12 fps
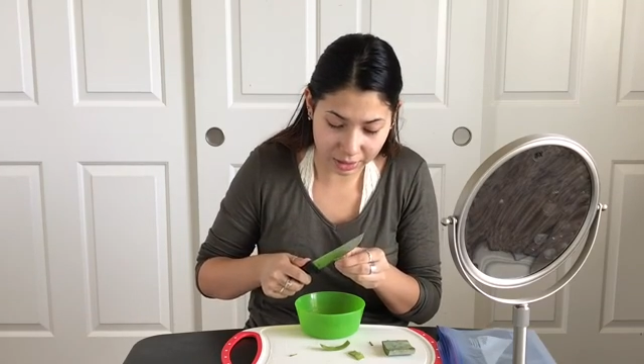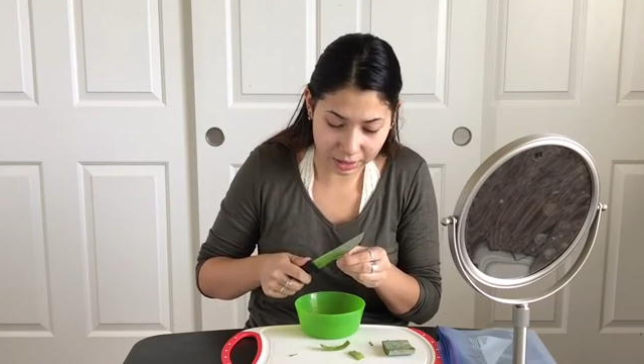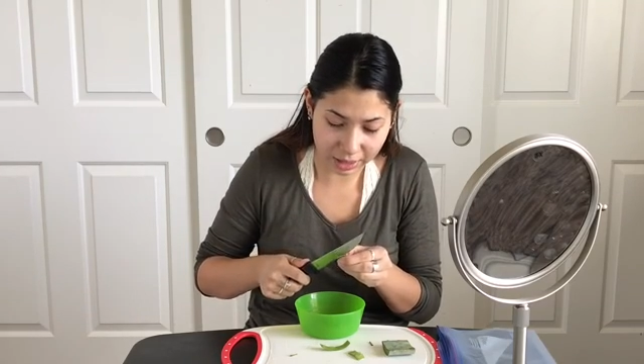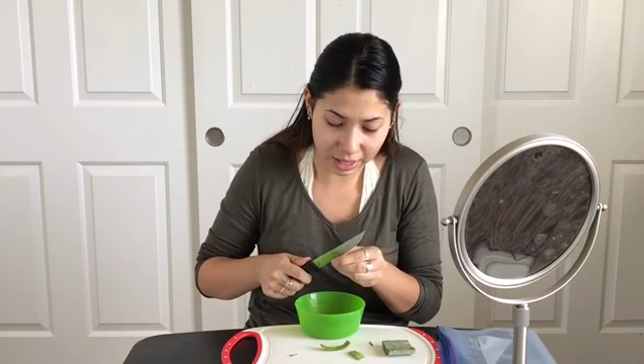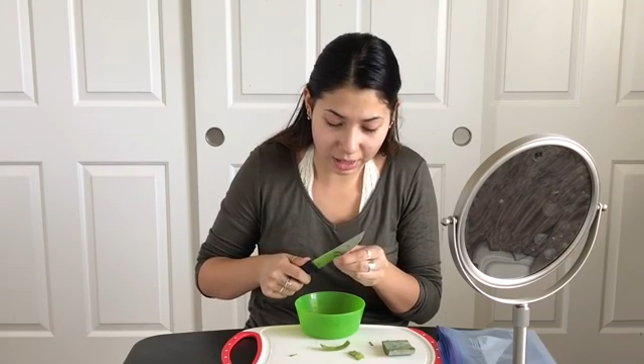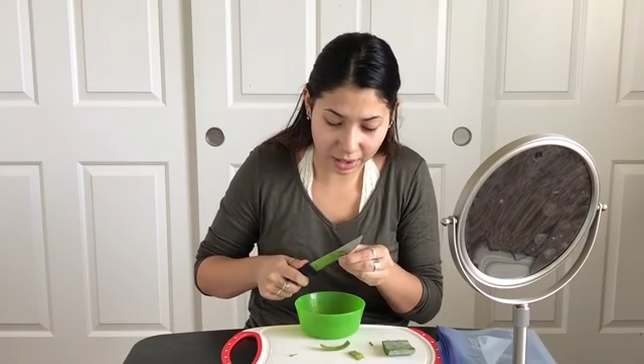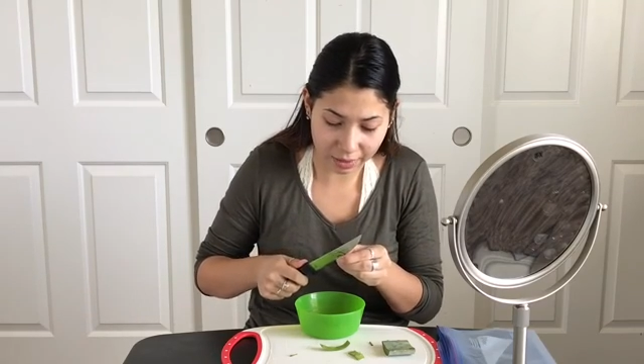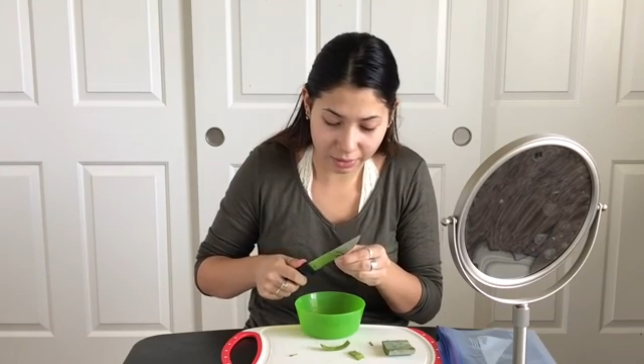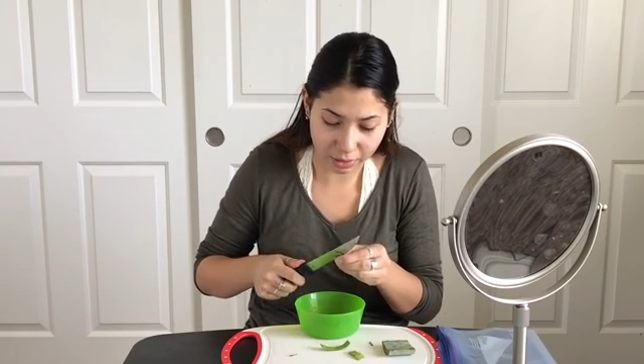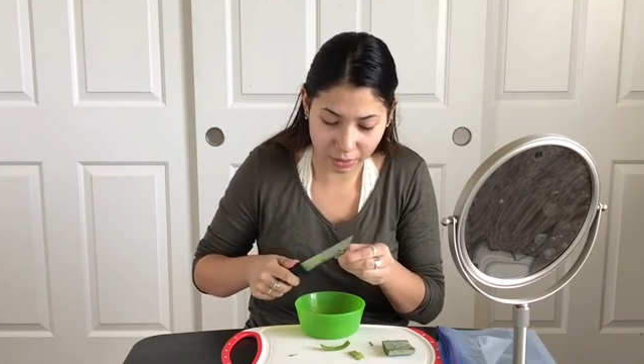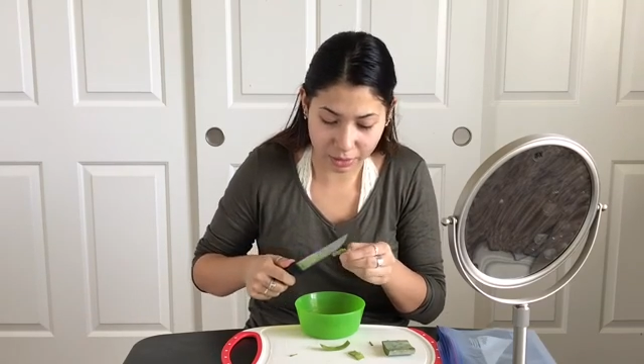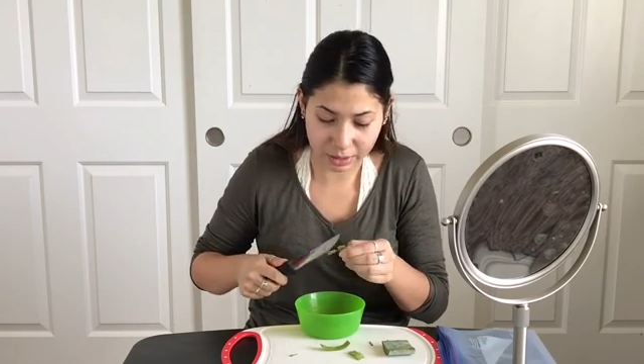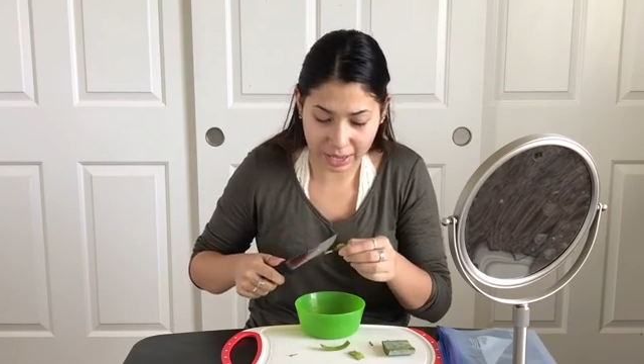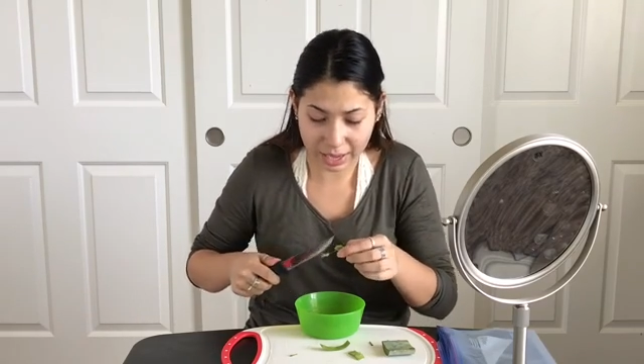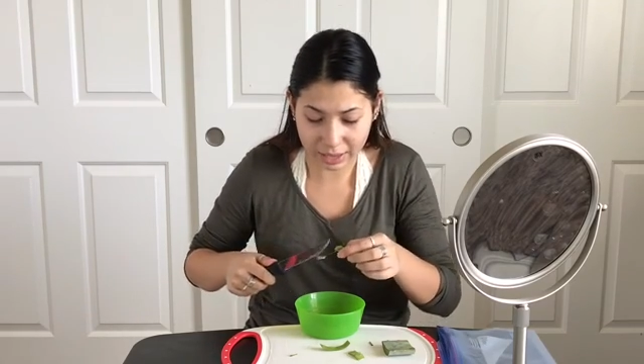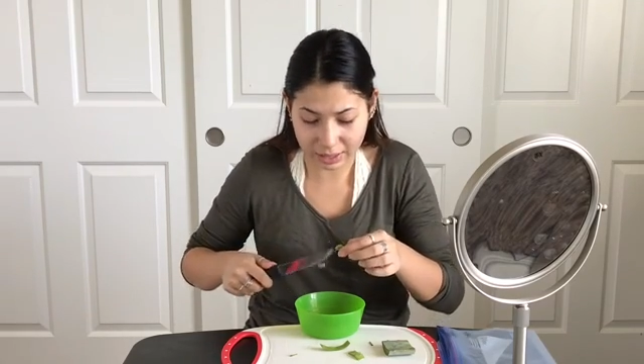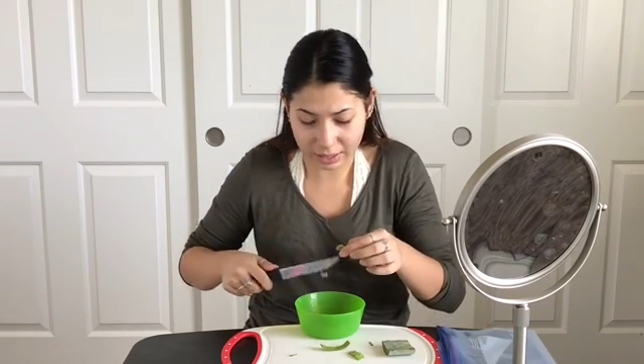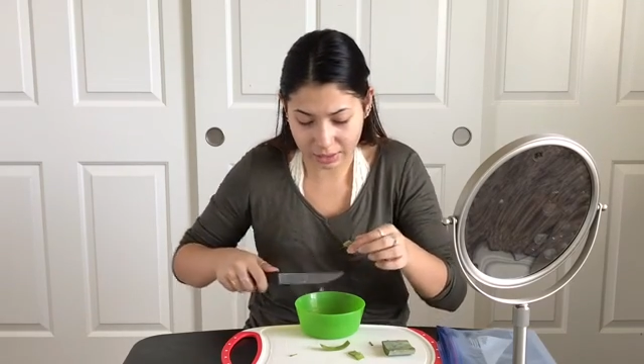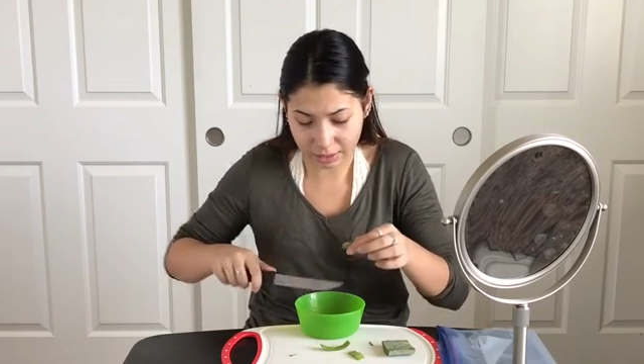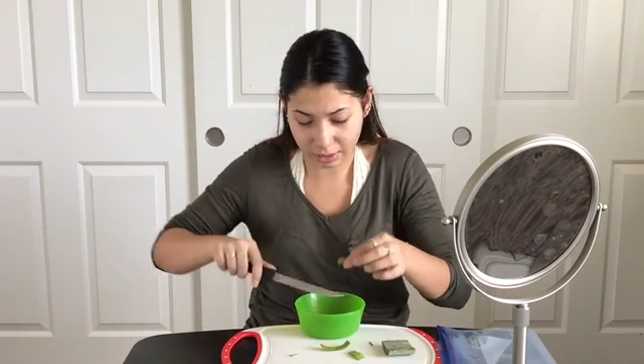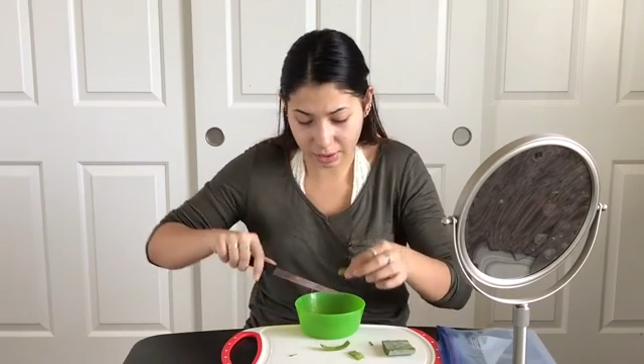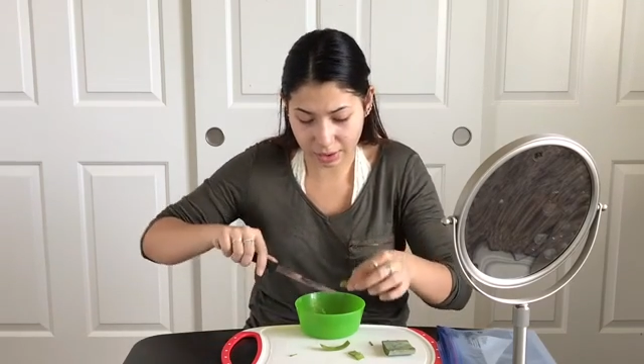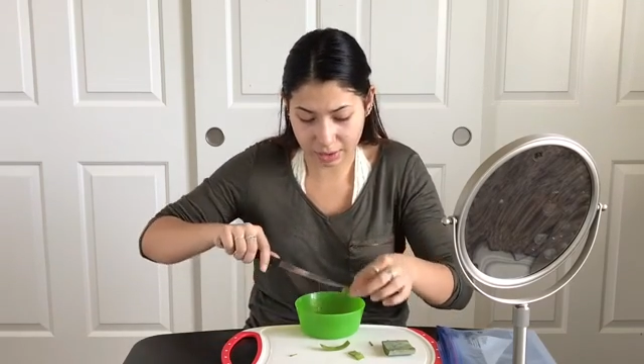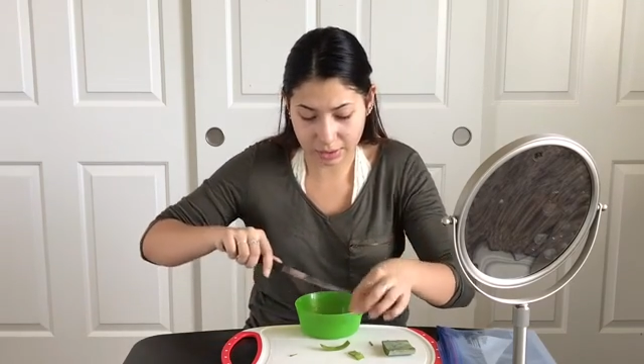take off those acne
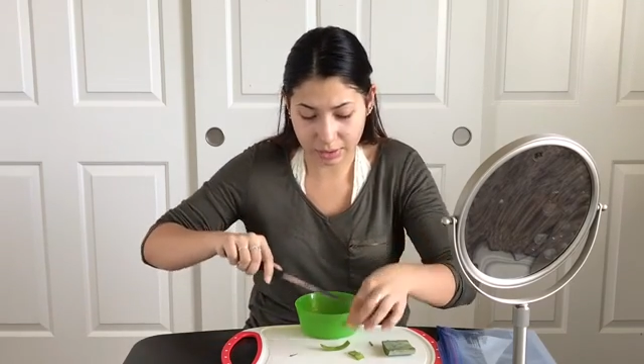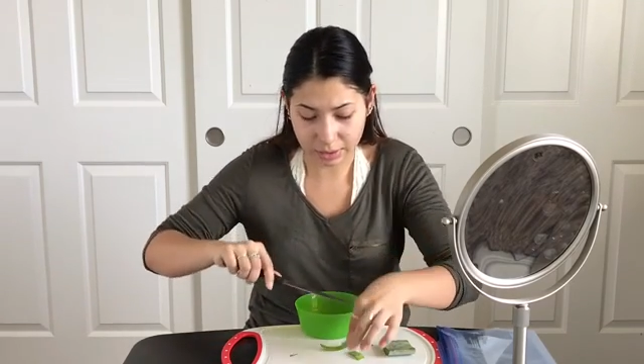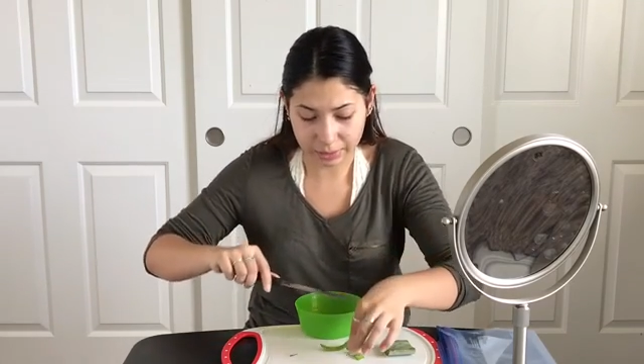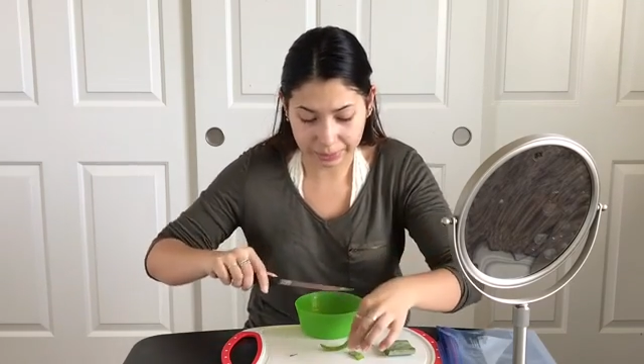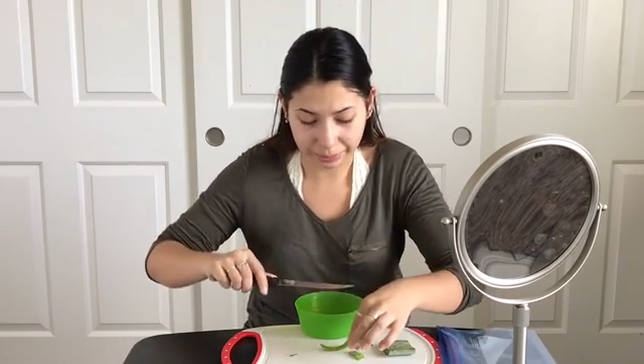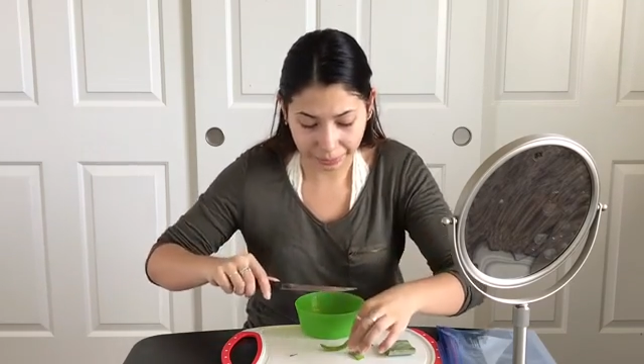scars,